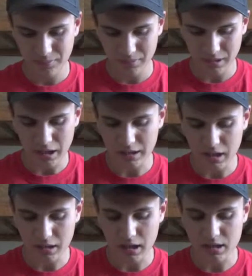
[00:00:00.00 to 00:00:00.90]
again,
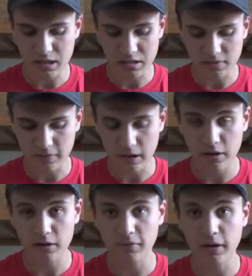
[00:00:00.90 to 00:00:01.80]
it is very,
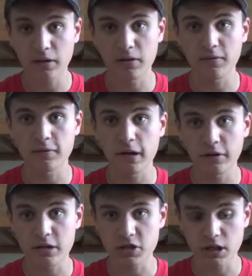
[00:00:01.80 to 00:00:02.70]
very, very
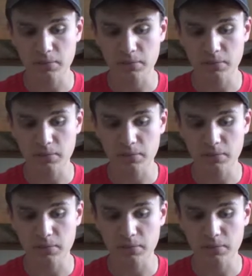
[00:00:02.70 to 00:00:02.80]
cheap.